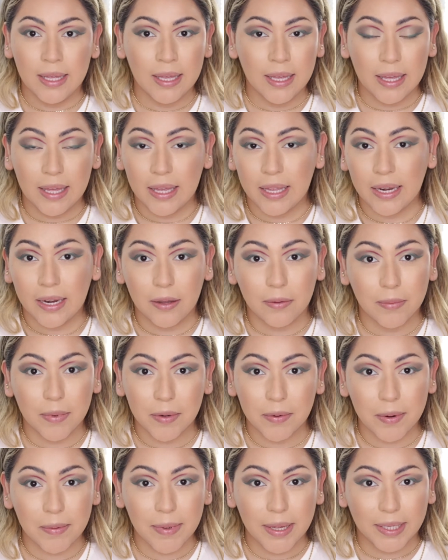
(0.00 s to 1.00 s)
and I'll
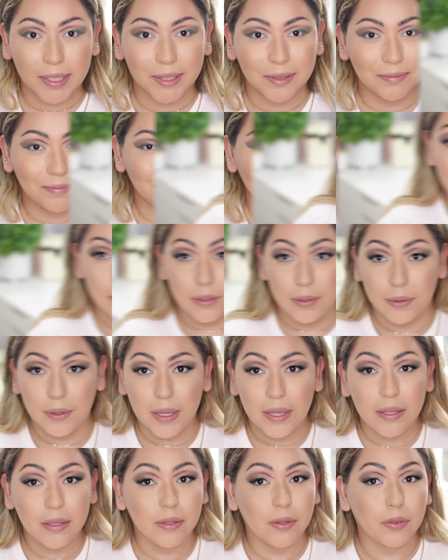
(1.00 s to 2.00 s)
be right back.
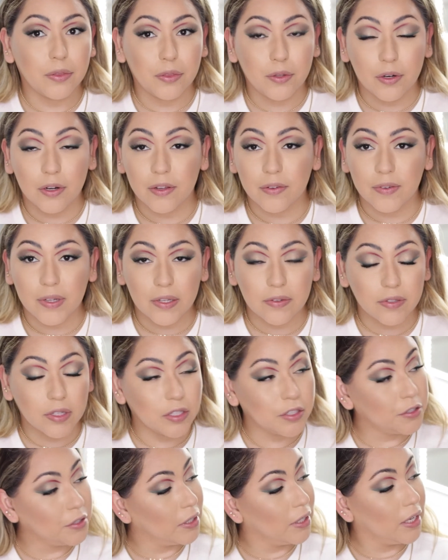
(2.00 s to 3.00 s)
Okay,
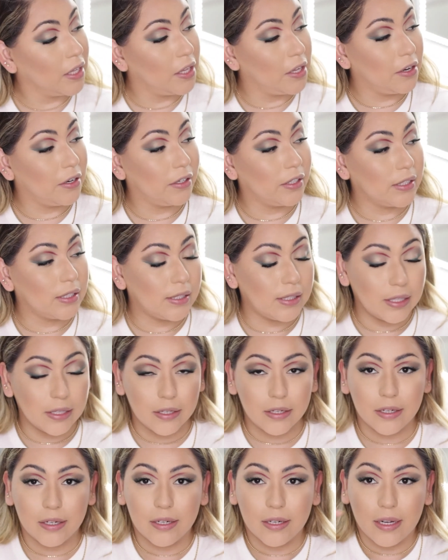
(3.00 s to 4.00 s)
3,500 years
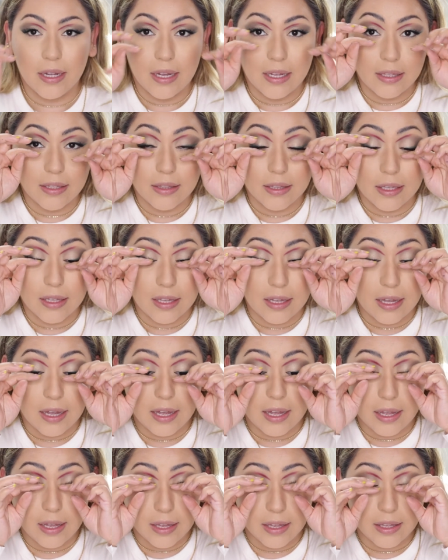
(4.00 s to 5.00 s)
later, I think
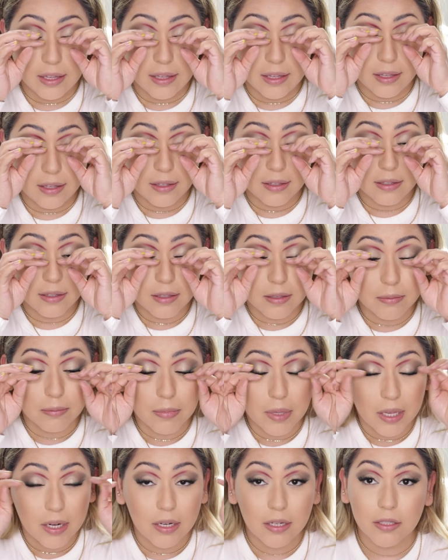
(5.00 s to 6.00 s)
I
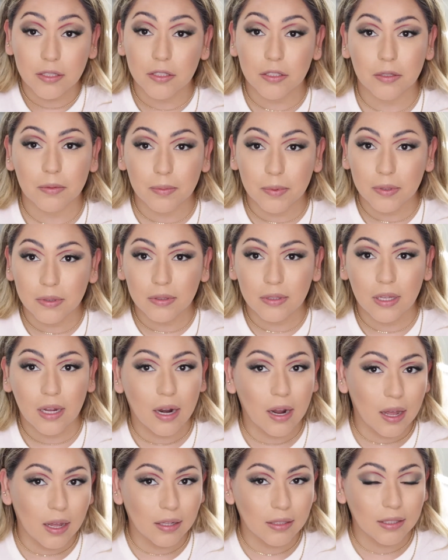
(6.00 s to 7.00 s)
managed to put
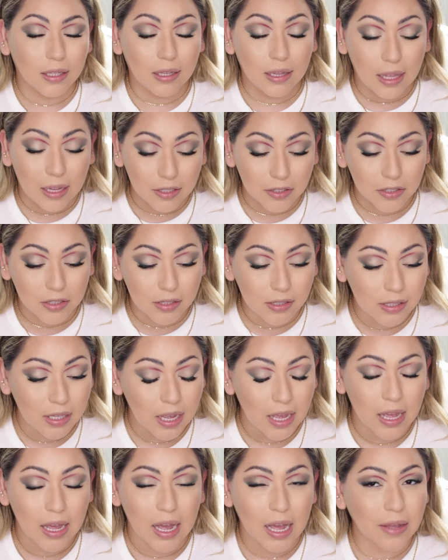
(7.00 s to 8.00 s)
that on the lashes.
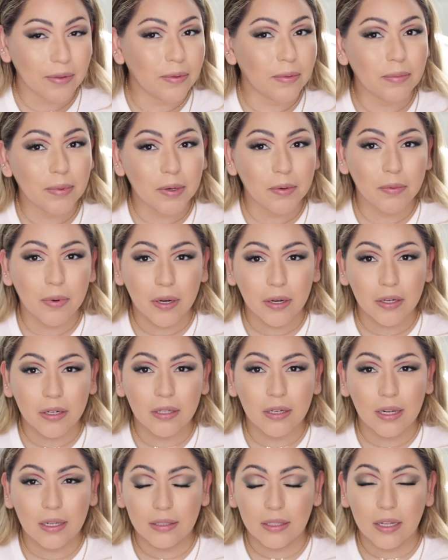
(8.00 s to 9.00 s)
I haven't been
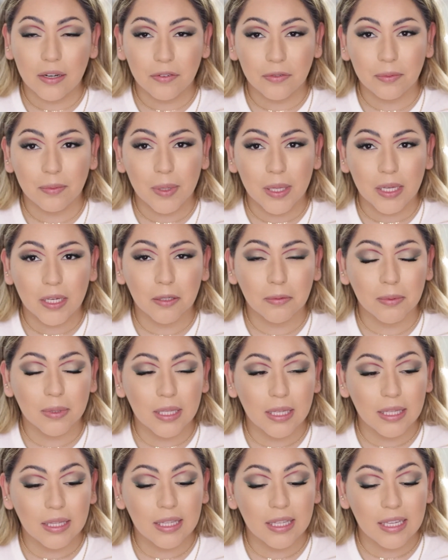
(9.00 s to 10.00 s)
wearing a lot of makeup
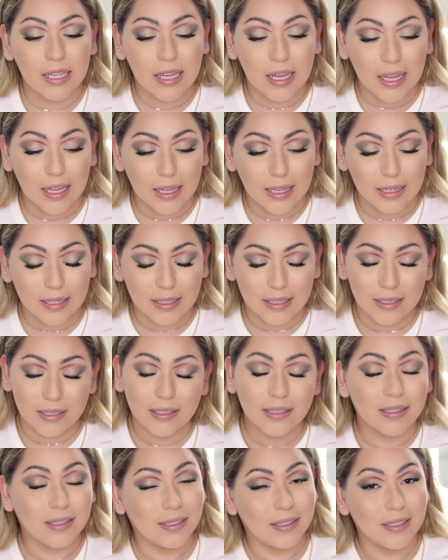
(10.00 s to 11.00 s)
lately and
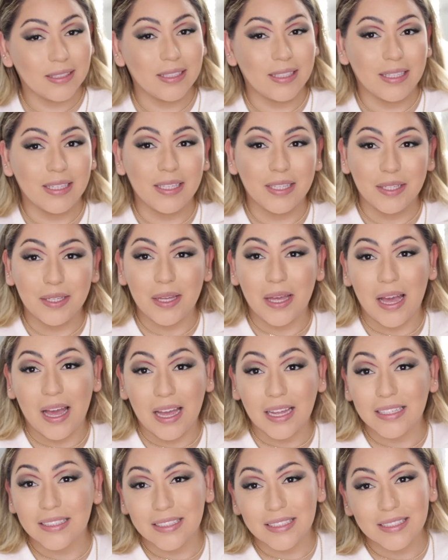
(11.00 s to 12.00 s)

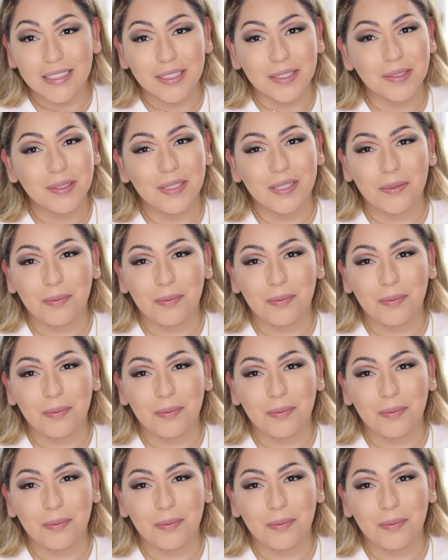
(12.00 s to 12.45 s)
I did lose